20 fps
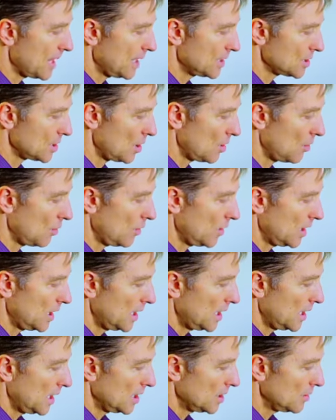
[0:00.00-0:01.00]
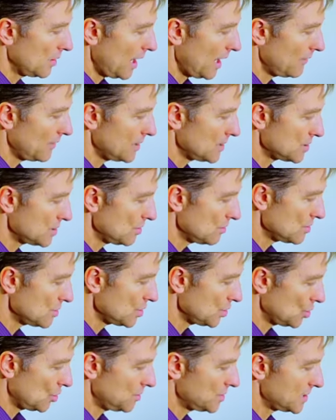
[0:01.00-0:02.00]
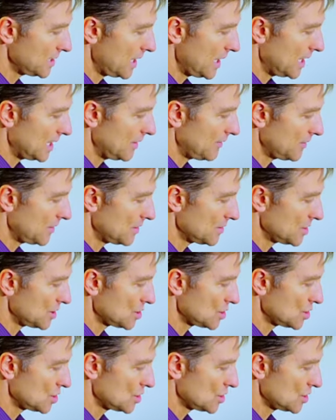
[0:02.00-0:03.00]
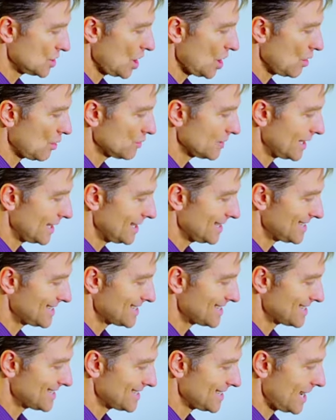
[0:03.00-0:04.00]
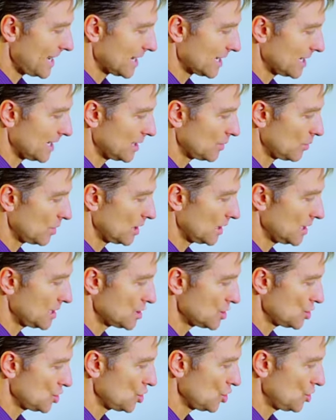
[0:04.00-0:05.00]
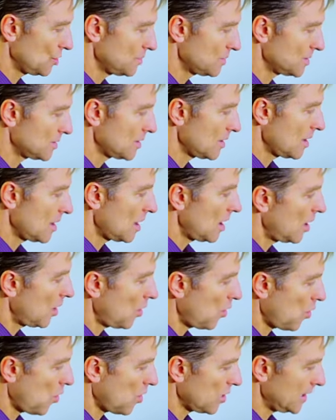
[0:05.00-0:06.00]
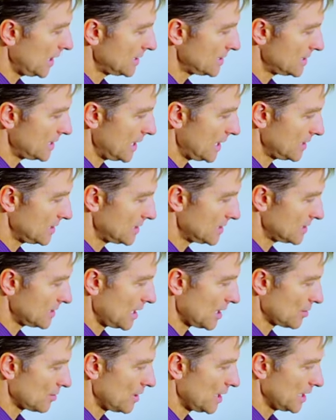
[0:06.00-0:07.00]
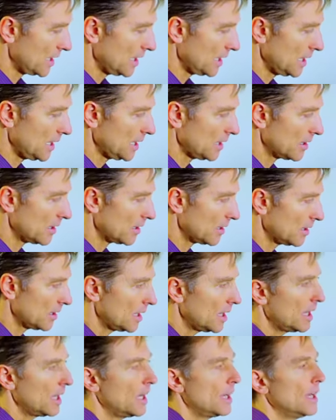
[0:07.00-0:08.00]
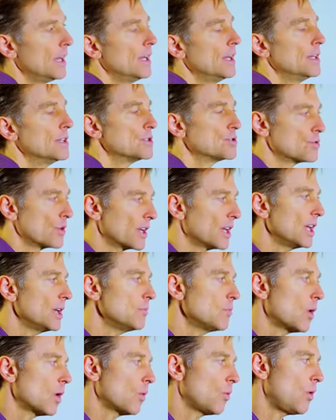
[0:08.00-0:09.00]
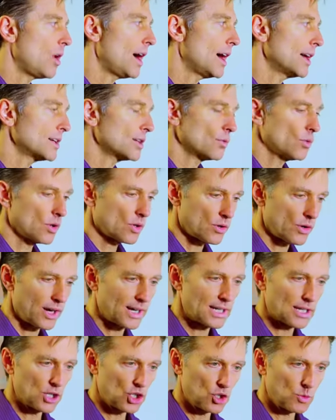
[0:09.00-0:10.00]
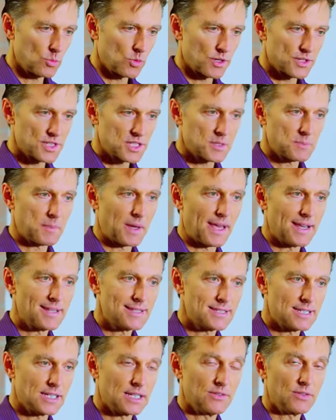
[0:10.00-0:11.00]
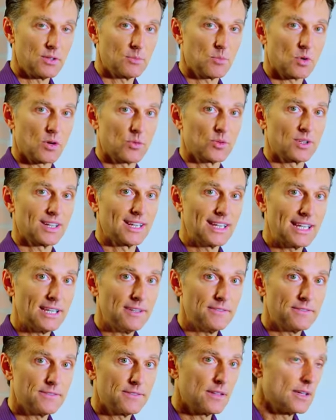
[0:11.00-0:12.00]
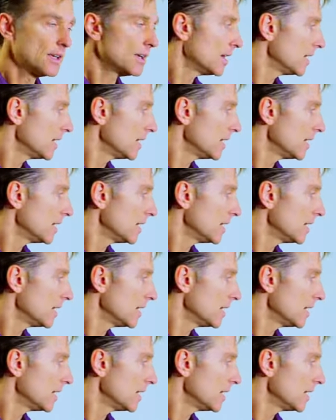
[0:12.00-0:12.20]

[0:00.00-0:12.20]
So you have these two tubes, and if there's a stone that is stuck in one of these tubes, or let's say it's stuck right here, drinking more water will create a little more space to give you more relief